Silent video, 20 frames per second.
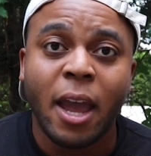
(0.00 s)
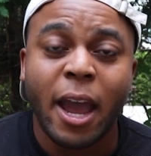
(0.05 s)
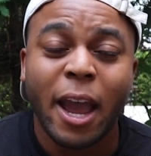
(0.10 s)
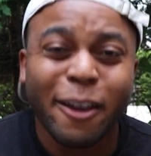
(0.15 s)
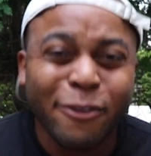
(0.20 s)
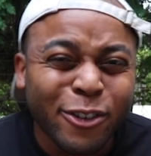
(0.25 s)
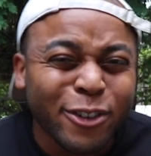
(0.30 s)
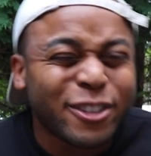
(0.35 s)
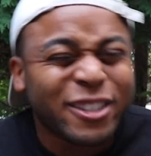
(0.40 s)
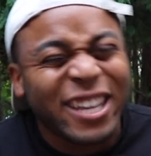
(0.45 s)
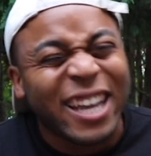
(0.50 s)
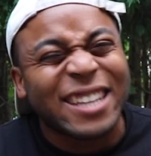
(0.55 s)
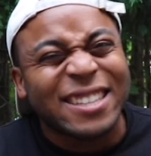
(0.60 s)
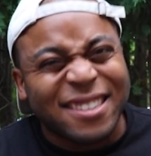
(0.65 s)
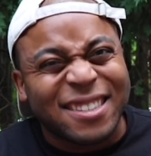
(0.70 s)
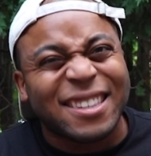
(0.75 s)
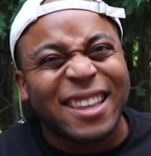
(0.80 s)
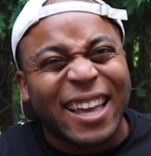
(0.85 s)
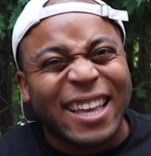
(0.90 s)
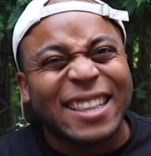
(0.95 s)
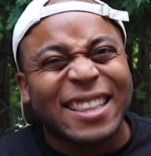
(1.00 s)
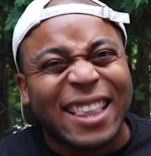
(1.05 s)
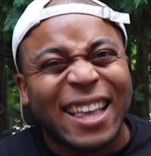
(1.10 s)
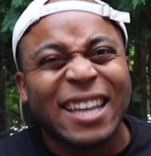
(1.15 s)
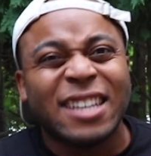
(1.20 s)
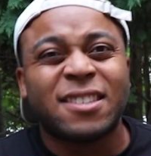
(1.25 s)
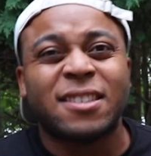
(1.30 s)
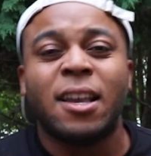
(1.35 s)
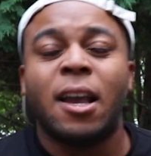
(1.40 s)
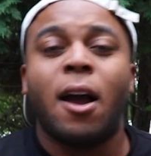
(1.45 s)
If you're tense like
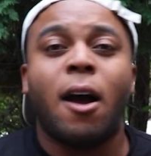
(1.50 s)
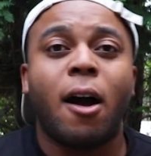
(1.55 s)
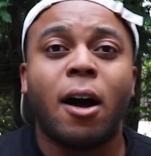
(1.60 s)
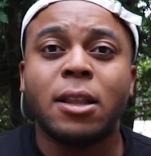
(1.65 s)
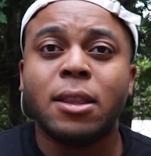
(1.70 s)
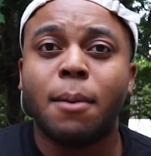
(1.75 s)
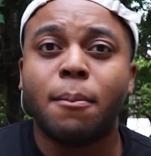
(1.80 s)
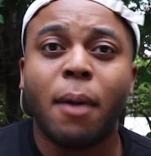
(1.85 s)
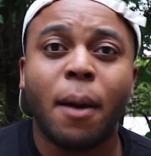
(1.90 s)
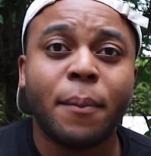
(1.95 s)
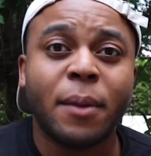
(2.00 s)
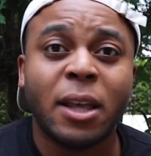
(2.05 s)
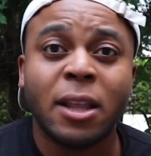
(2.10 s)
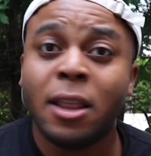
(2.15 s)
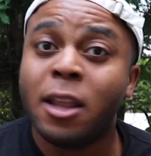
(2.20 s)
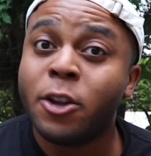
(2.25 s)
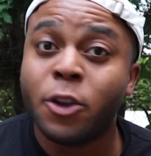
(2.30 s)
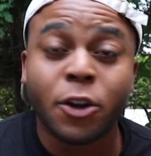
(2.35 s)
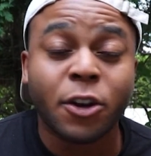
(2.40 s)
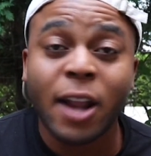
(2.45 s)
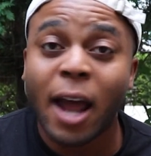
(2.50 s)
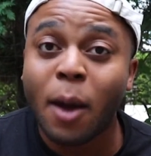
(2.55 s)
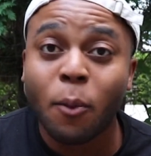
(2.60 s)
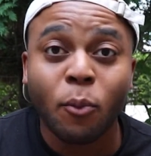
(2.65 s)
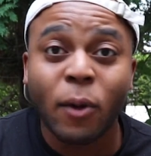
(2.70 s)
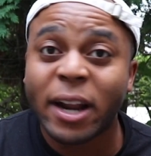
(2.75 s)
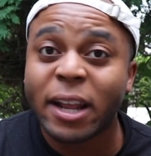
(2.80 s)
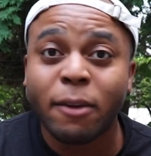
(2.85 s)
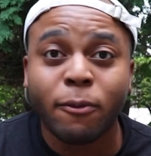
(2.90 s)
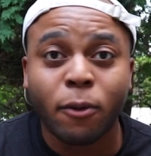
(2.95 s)
this on the Mummy, then you're not
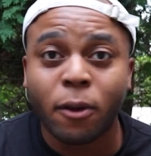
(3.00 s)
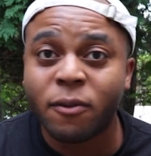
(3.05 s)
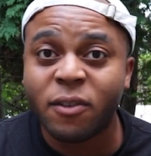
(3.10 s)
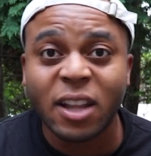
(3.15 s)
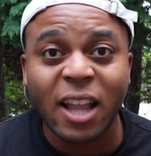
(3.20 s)
ready for